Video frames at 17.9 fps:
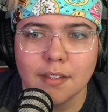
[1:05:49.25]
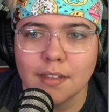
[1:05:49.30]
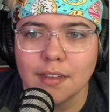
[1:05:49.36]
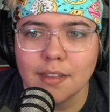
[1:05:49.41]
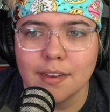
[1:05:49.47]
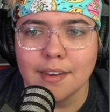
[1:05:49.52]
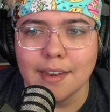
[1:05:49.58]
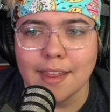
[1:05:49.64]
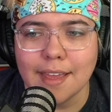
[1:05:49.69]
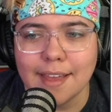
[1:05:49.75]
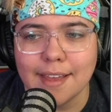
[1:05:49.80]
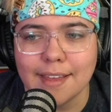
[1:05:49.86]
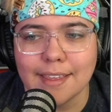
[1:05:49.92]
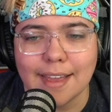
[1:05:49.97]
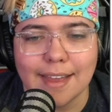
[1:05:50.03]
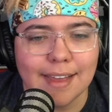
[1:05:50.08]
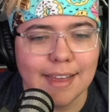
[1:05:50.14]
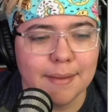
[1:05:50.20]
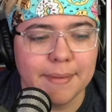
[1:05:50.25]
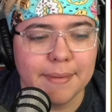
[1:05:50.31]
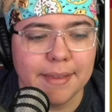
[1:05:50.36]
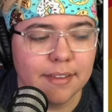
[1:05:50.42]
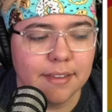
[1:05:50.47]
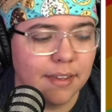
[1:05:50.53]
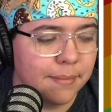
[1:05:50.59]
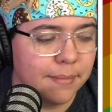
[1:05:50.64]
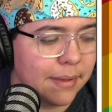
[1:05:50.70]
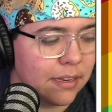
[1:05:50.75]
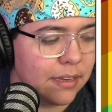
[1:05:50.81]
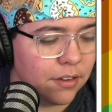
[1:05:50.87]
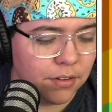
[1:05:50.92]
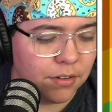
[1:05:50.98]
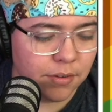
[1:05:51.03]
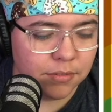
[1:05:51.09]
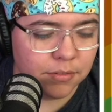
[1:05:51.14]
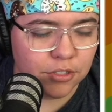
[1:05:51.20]
Nah, yeah, I bet you
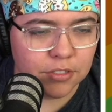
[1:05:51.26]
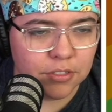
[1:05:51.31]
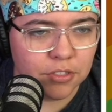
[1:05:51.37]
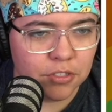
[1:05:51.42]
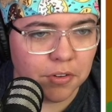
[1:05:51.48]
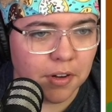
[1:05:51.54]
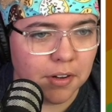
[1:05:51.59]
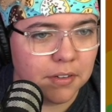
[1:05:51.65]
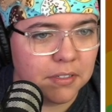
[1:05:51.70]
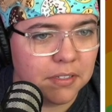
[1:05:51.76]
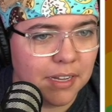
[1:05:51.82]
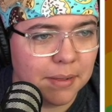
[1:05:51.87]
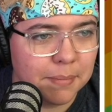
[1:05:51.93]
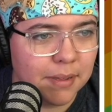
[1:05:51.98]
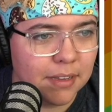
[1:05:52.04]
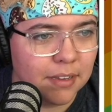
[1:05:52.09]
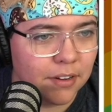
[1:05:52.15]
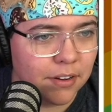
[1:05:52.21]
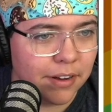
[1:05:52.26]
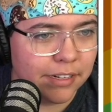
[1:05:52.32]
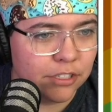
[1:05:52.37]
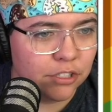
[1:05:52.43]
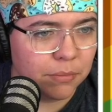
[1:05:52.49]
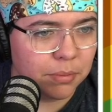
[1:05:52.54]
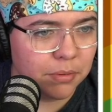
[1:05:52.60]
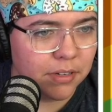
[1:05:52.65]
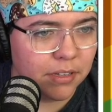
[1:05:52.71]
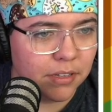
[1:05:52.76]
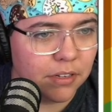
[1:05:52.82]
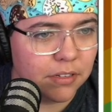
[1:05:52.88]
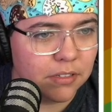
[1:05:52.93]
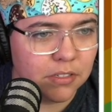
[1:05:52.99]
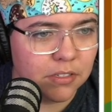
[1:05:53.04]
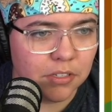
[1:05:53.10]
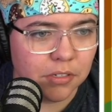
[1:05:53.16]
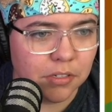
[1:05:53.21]
don't just struggle. I bet you're actually pretty
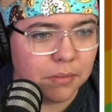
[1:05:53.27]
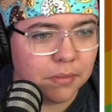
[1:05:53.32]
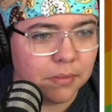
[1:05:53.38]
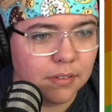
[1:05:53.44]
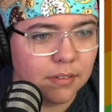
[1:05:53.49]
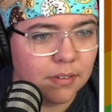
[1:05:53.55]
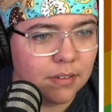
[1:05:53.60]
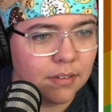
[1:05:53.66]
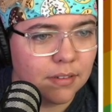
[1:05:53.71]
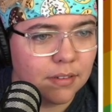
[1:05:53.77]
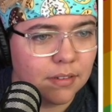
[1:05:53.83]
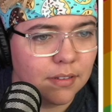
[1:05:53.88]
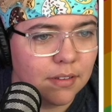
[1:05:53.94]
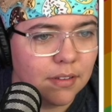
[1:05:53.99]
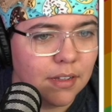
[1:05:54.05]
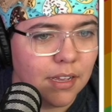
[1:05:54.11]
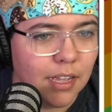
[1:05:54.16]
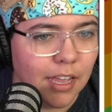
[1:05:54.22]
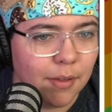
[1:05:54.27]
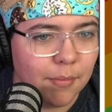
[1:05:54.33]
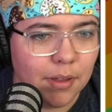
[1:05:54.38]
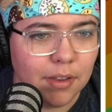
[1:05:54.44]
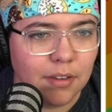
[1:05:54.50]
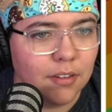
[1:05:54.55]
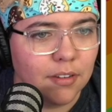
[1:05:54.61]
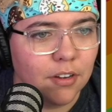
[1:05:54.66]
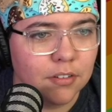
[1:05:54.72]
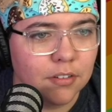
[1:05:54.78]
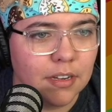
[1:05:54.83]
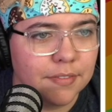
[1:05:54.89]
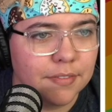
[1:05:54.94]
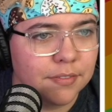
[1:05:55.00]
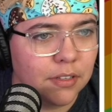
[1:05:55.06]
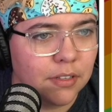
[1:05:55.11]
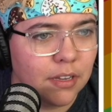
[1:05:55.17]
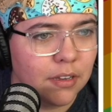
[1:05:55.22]
good too. I mean, you're
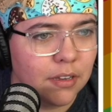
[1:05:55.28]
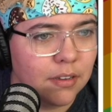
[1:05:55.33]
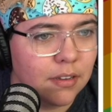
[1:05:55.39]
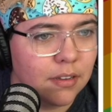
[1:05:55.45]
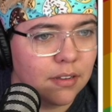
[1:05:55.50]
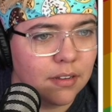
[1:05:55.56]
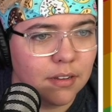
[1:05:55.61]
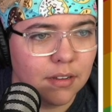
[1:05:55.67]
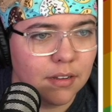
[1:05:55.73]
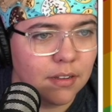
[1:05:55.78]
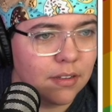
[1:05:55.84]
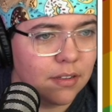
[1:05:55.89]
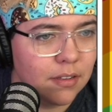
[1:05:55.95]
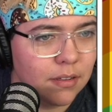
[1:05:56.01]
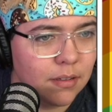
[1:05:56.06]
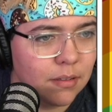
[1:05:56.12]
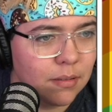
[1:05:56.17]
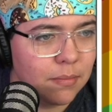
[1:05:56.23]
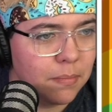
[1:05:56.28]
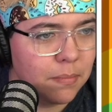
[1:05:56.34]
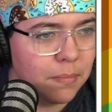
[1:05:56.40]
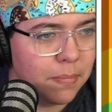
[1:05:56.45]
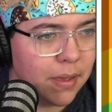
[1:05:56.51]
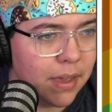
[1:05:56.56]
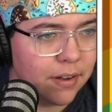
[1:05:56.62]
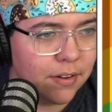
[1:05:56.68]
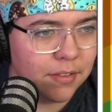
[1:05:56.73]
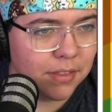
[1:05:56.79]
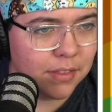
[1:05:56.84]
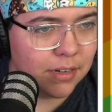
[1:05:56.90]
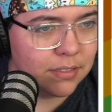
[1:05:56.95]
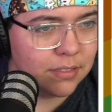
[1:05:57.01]
definitely better than